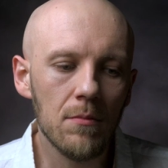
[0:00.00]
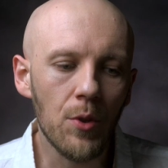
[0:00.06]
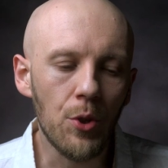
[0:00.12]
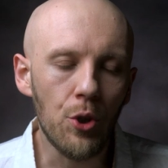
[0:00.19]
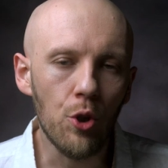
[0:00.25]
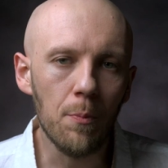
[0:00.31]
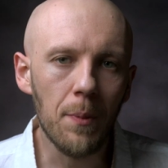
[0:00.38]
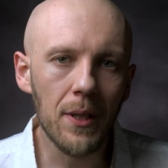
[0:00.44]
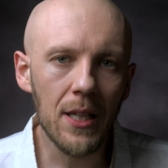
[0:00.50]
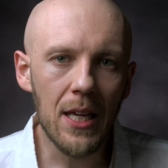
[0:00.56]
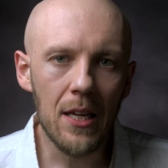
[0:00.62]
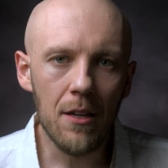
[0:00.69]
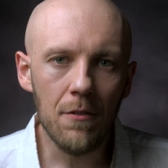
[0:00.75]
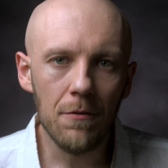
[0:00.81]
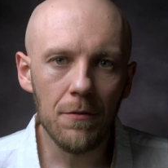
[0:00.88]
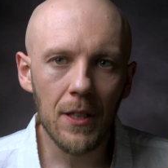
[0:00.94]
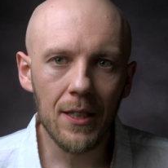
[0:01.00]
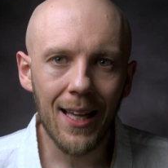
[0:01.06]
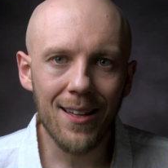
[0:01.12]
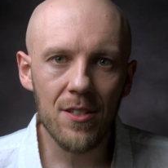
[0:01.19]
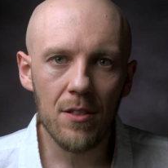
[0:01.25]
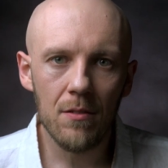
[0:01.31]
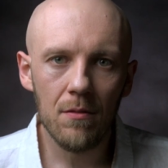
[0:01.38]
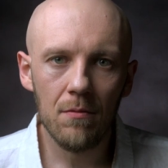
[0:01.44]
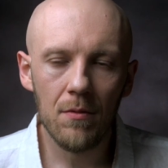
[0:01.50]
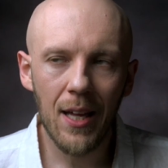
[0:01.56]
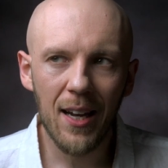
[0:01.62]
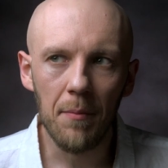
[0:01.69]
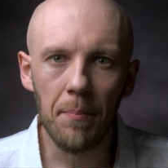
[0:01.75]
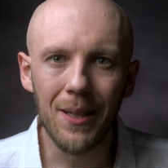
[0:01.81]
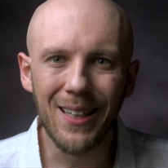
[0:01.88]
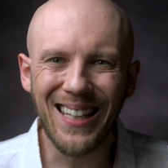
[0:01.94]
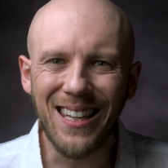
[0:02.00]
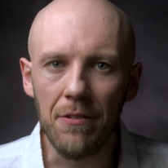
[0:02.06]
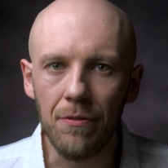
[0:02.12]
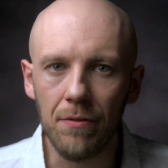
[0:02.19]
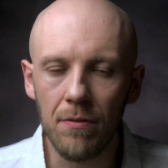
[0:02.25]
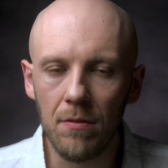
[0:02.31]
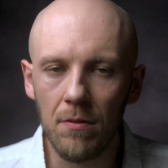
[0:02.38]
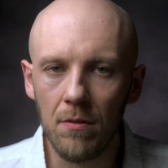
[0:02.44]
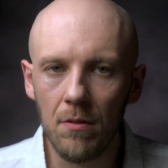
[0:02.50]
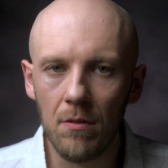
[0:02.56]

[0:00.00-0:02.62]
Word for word: You believe that that's not a belief